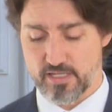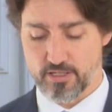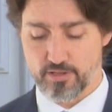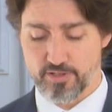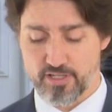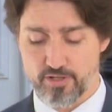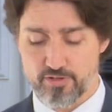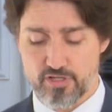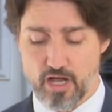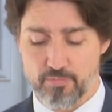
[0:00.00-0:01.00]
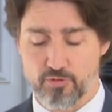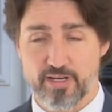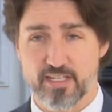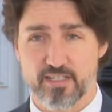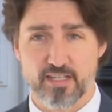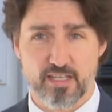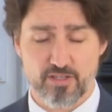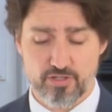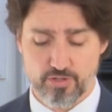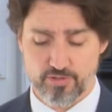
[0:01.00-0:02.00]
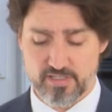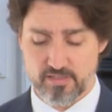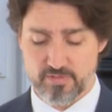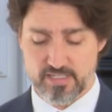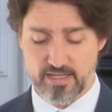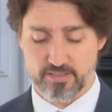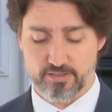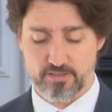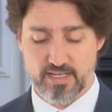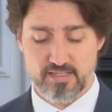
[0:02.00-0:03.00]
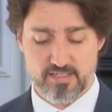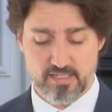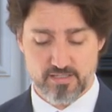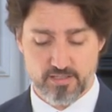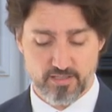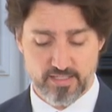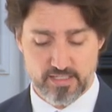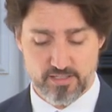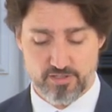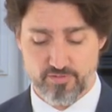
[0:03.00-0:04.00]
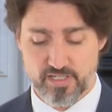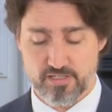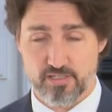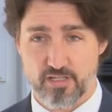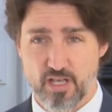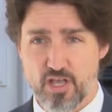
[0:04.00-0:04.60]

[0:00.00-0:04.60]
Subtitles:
including those operating in the tourism sector and seasonal industries.